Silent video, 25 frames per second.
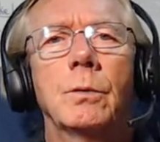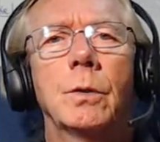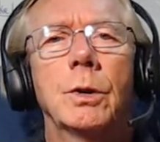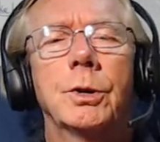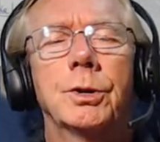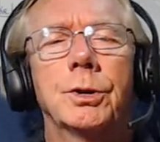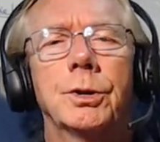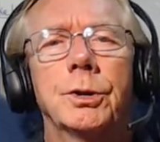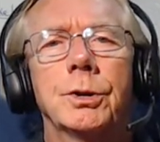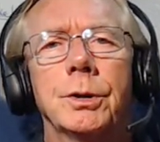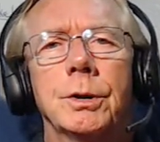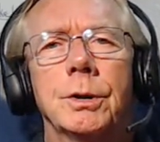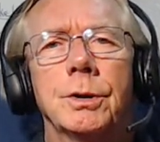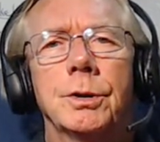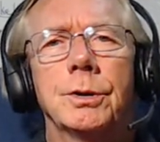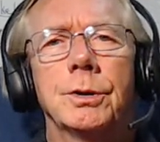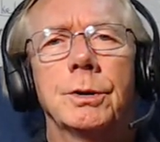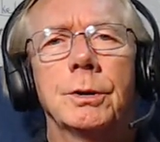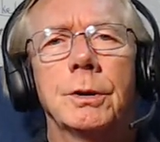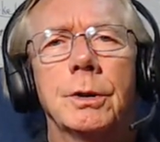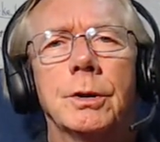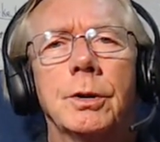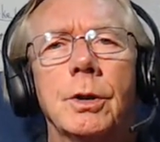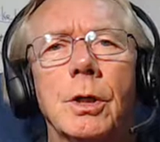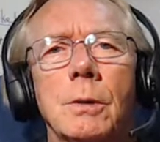which
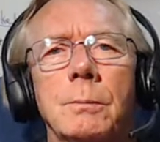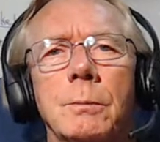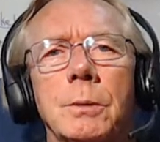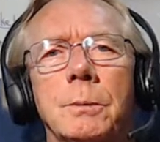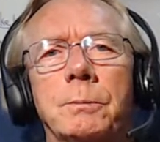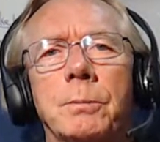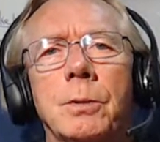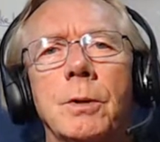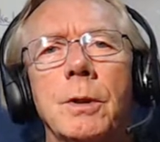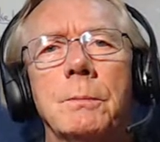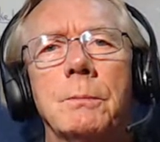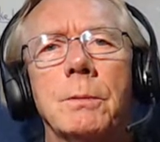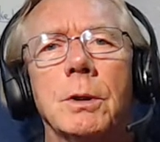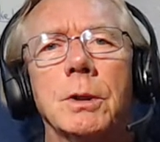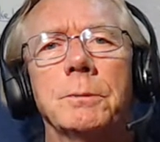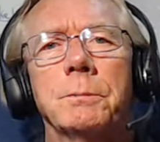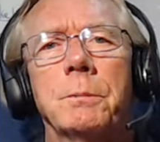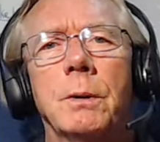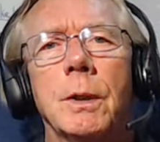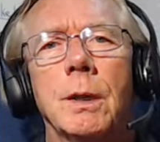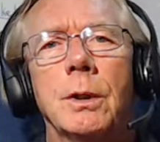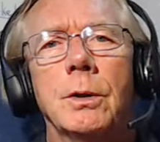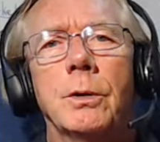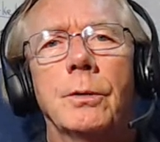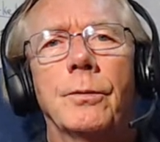is determined pretty much
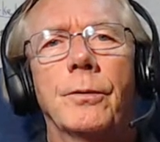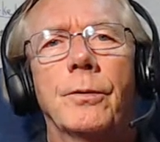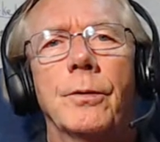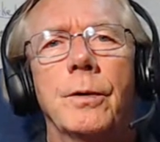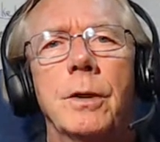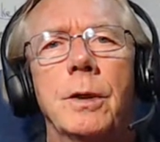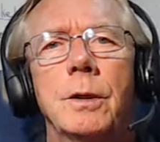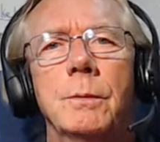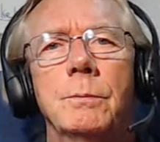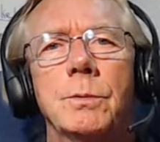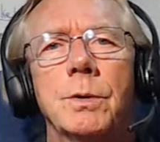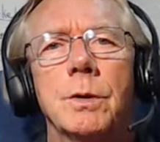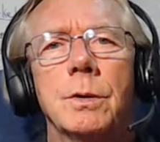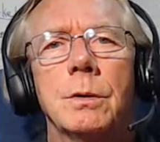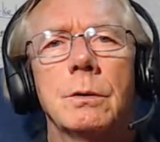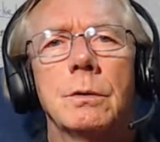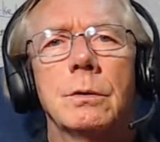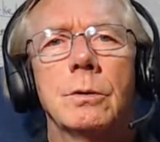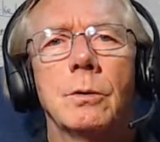by your themes,